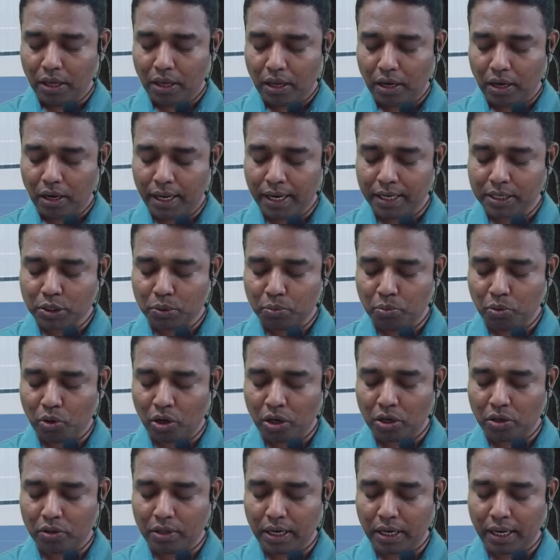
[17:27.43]
Let's move
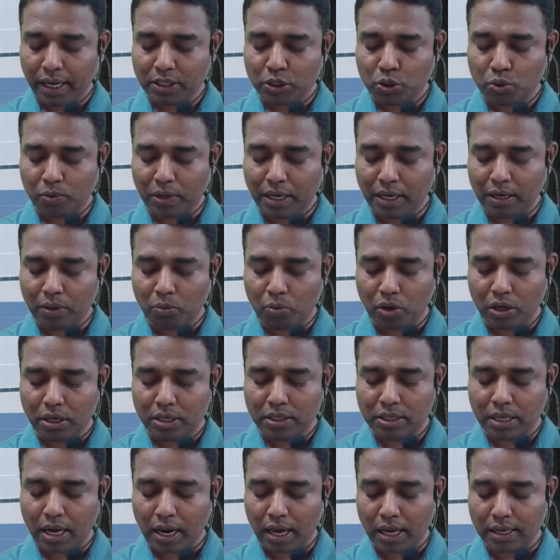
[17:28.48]
on to the next one. What is
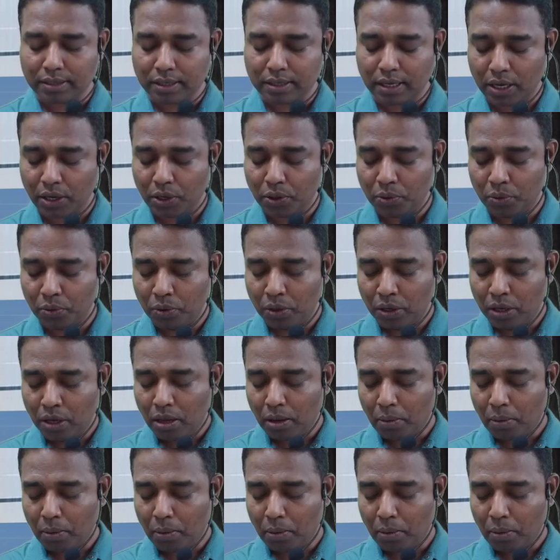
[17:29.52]
they are asking you?